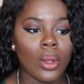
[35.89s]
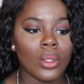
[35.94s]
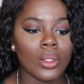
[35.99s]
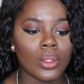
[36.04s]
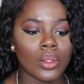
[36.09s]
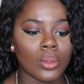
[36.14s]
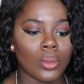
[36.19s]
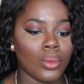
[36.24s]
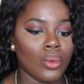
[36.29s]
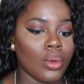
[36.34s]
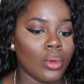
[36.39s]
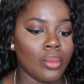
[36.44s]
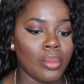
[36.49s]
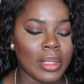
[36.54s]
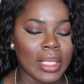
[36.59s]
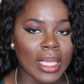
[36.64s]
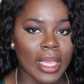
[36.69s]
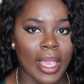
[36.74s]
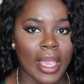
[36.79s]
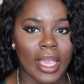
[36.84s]
school
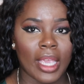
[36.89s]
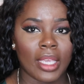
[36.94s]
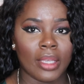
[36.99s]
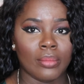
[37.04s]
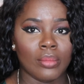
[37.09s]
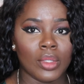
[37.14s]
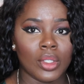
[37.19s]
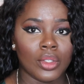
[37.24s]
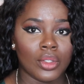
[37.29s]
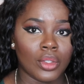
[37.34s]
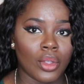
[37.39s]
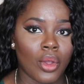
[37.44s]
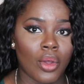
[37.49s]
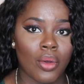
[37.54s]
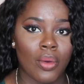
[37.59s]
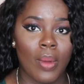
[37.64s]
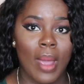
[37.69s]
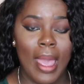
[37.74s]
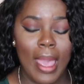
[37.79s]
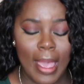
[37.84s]
became
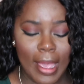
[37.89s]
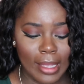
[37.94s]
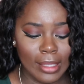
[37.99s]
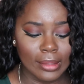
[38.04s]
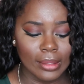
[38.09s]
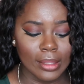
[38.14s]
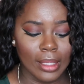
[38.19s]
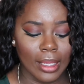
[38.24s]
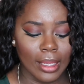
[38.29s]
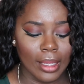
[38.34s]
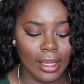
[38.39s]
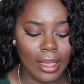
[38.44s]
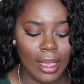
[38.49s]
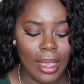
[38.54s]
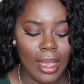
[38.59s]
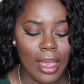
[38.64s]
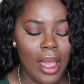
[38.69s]
so hectic.